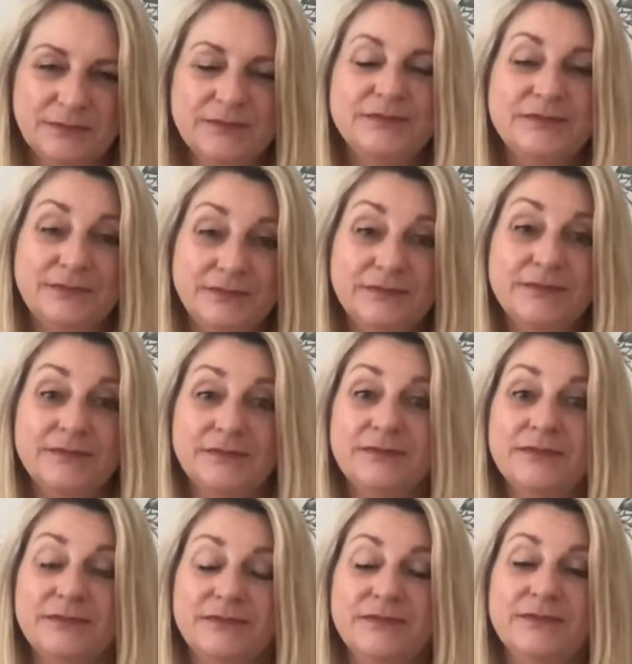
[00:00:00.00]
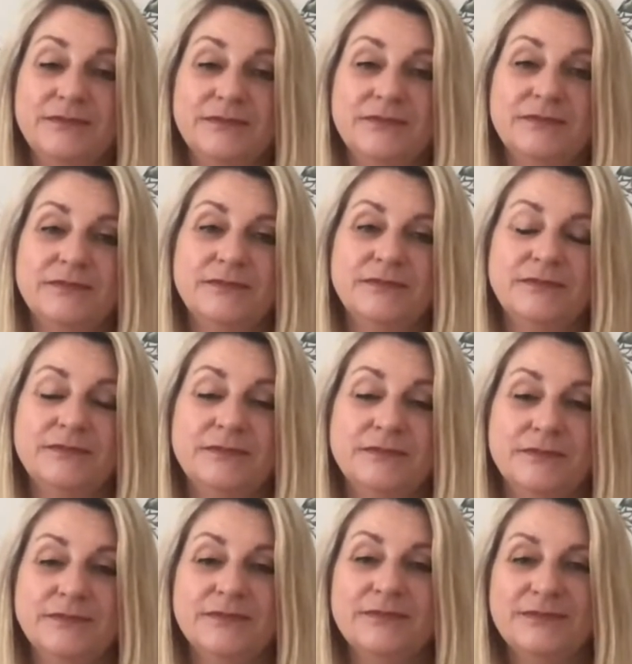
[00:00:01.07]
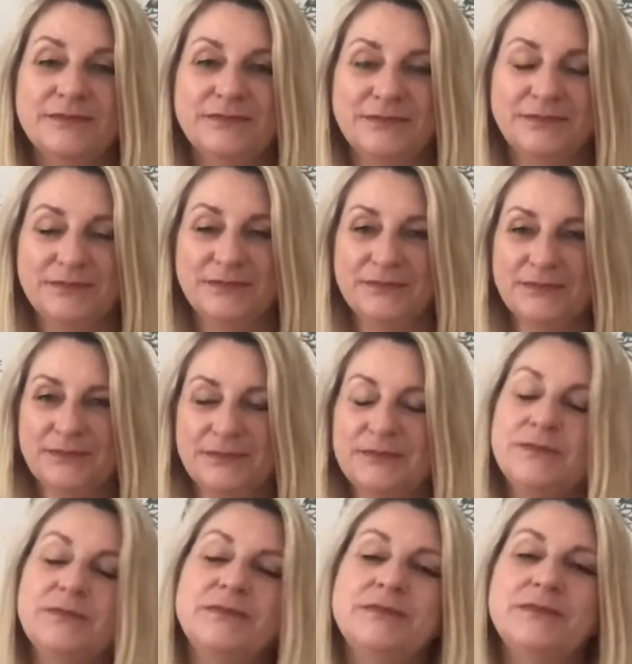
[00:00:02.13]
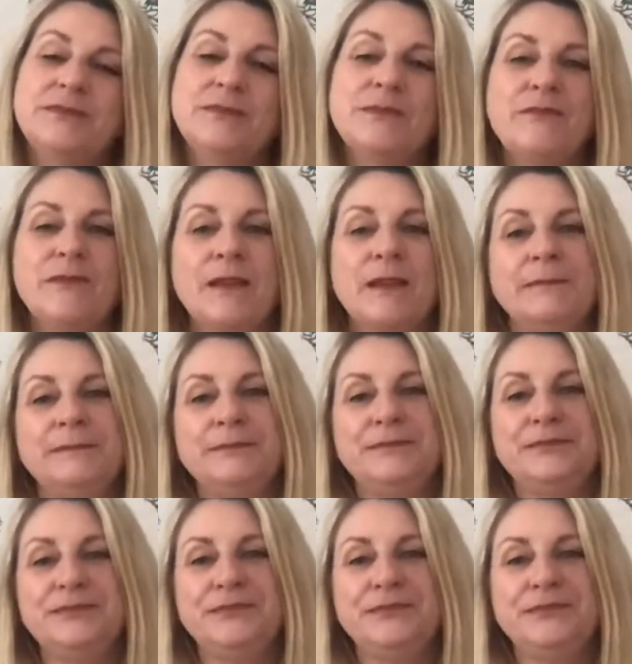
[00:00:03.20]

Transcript: (not speaking)